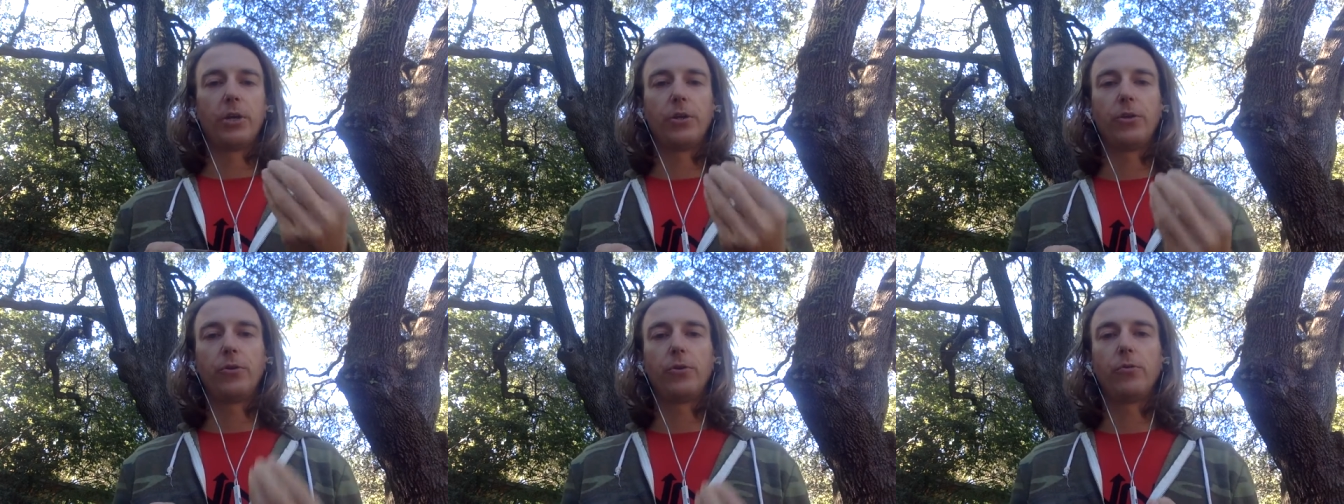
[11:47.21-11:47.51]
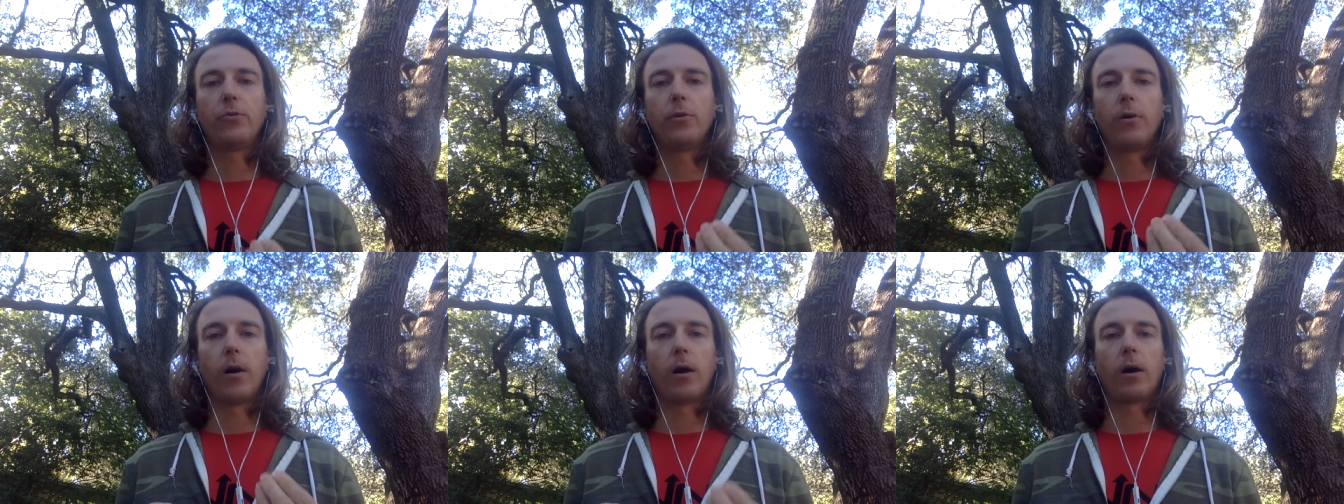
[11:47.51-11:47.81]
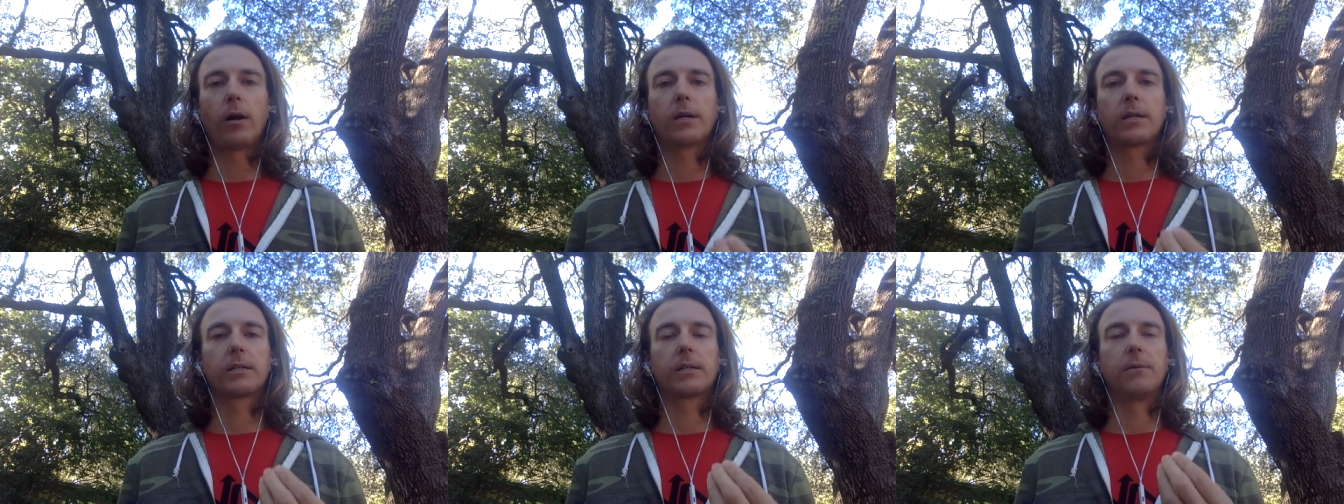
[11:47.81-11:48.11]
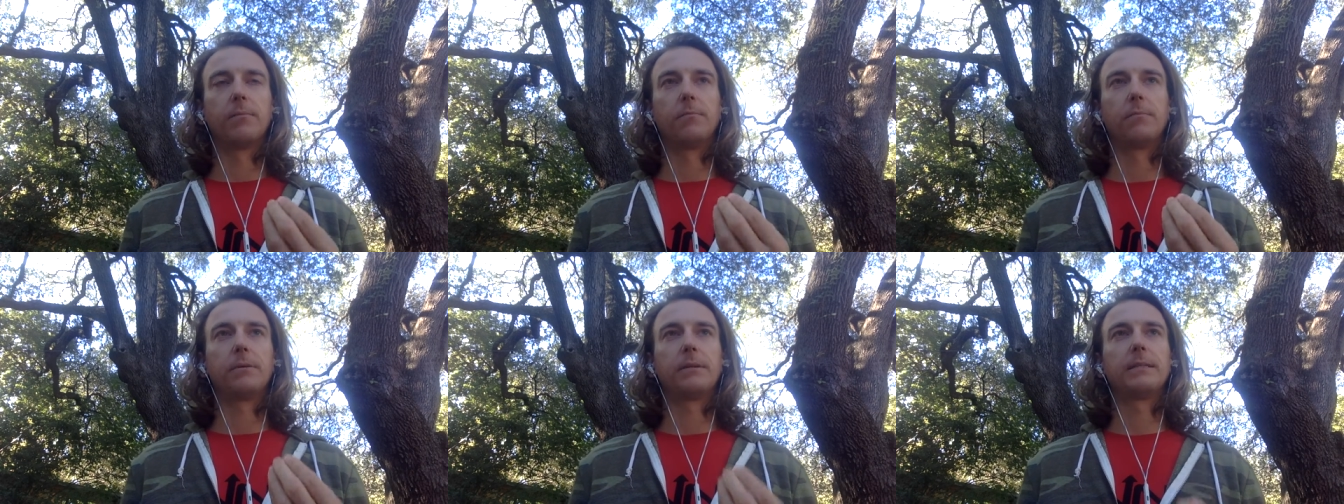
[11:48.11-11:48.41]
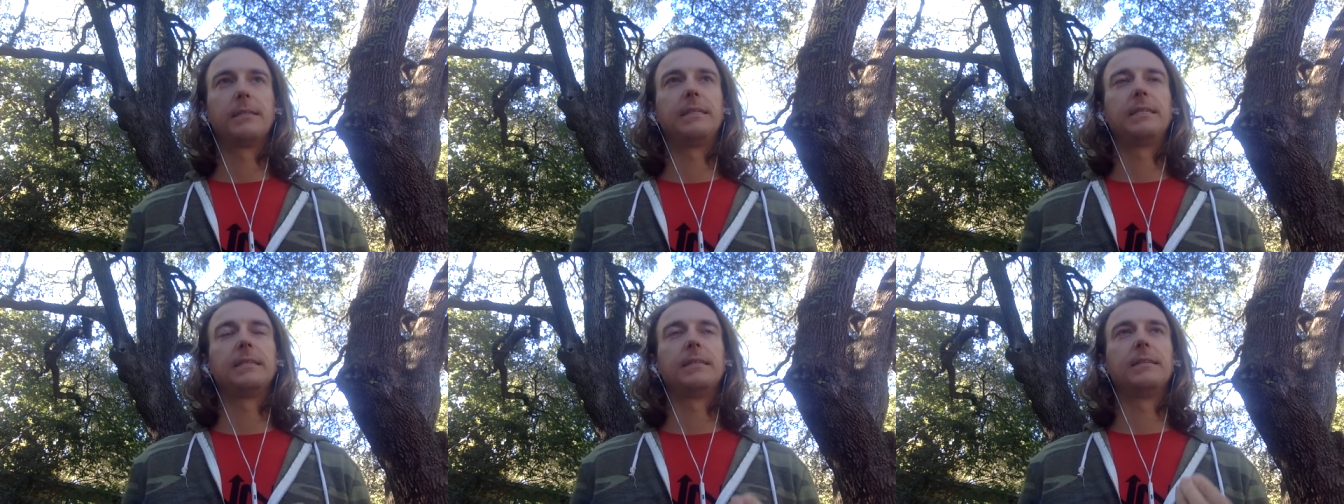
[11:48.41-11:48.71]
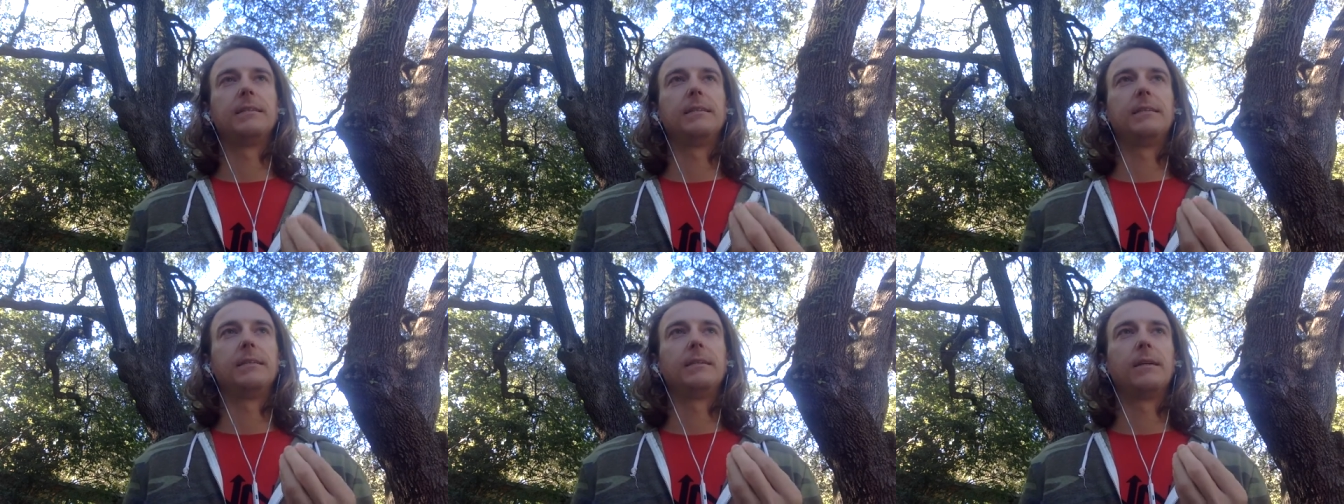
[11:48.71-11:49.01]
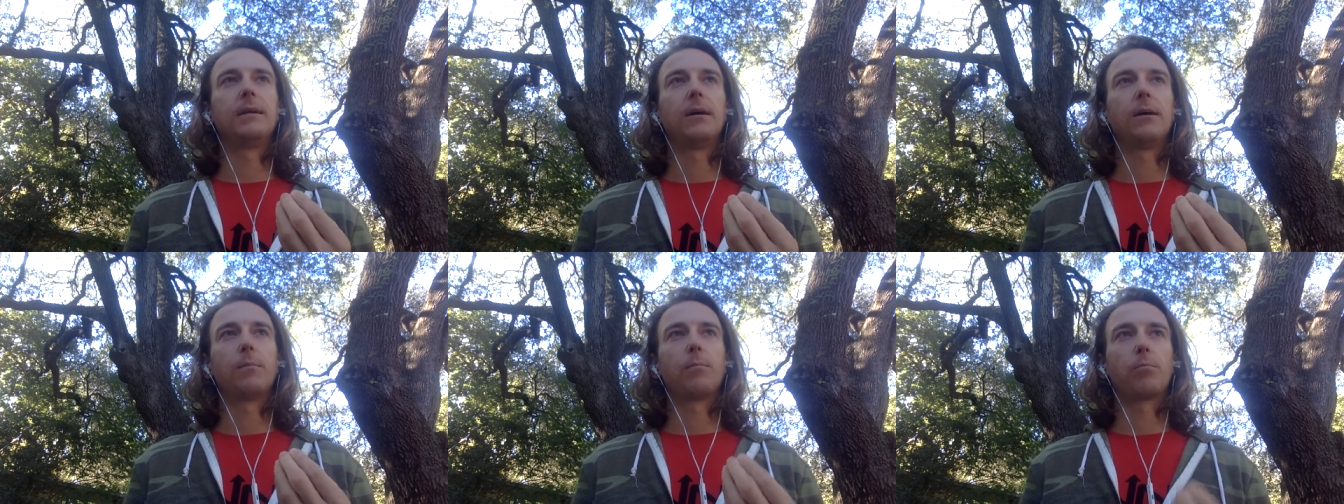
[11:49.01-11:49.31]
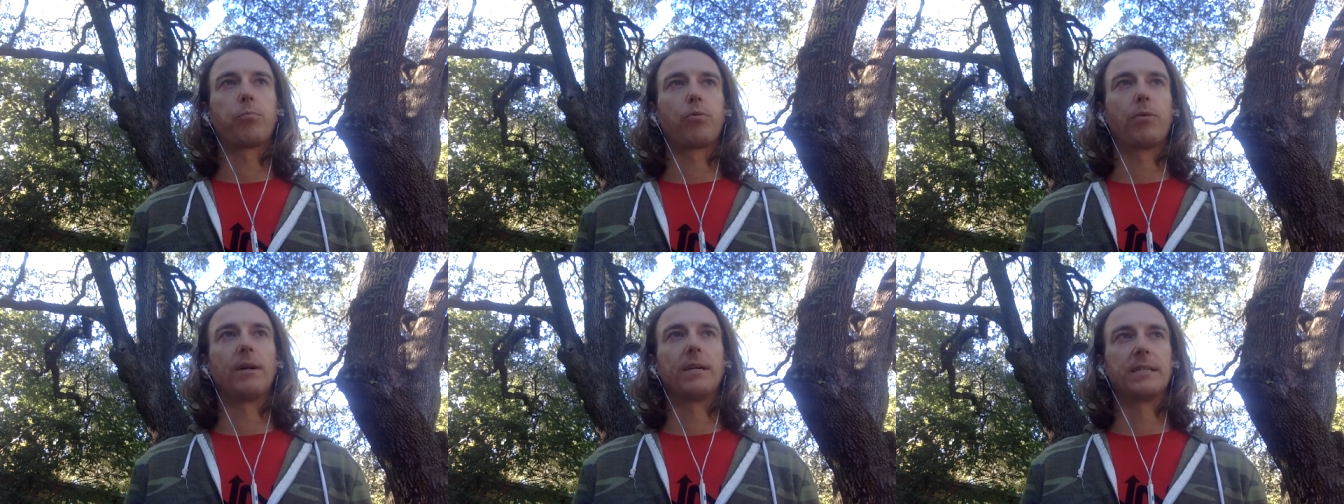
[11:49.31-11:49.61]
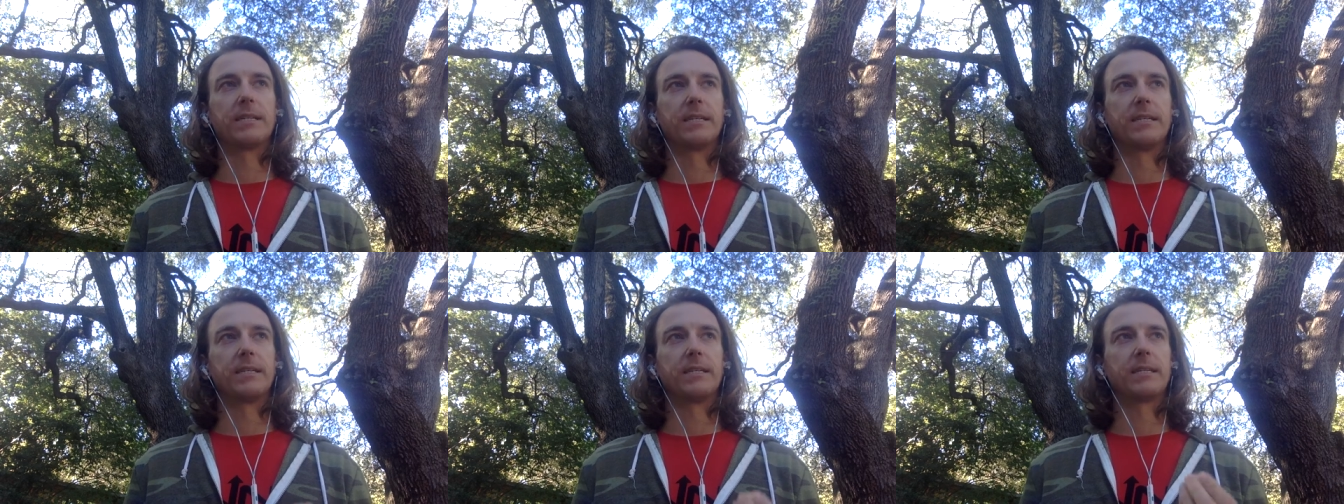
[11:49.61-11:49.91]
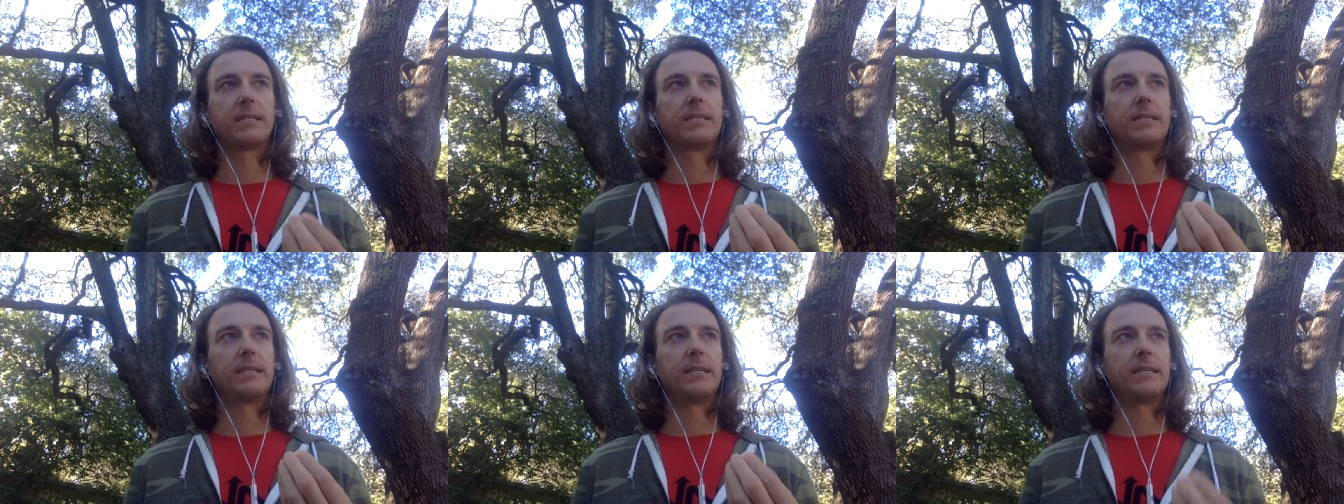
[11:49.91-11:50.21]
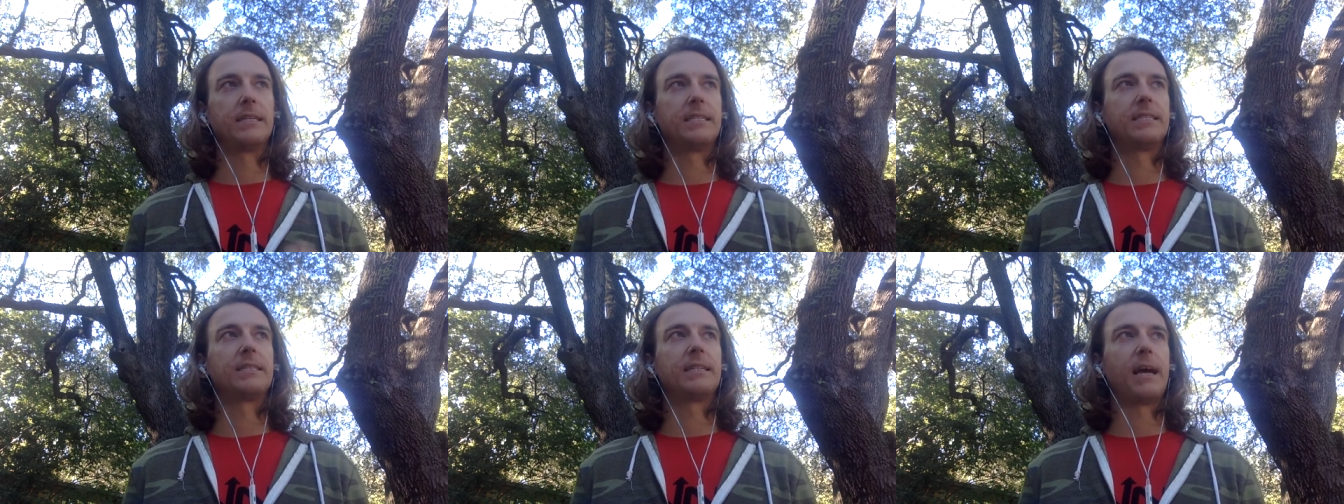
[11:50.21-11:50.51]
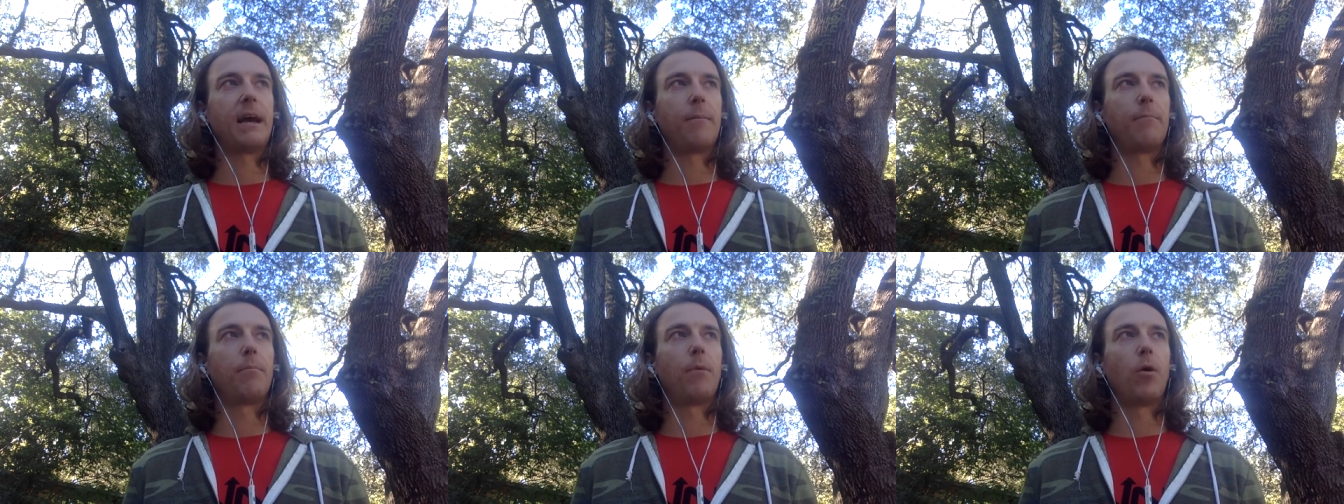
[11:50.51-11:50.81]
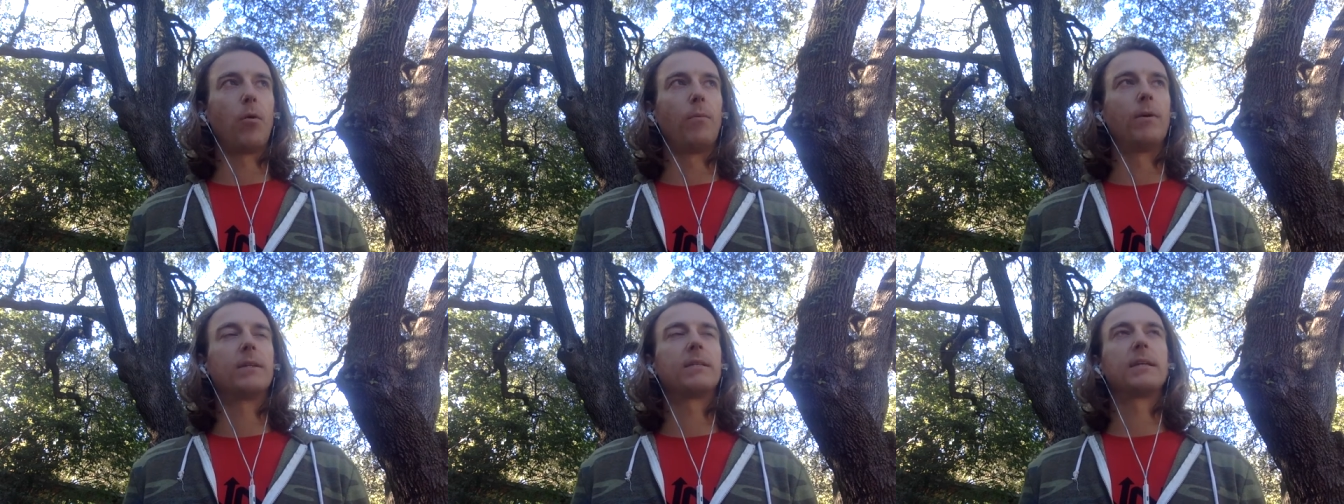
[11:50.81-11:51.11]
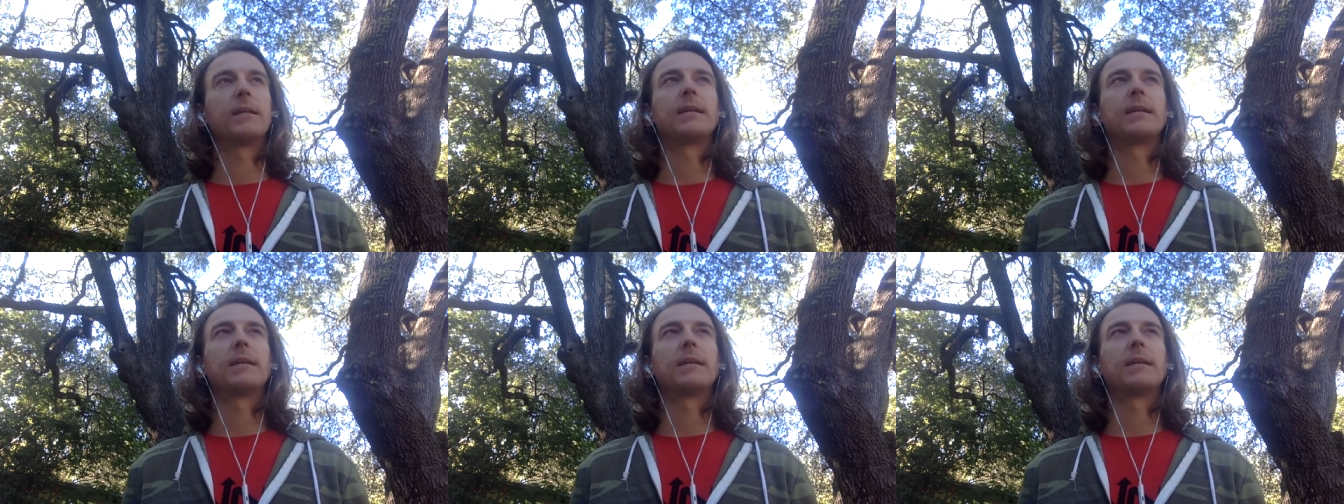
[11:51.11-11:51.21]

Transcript: You are completely present in that moment.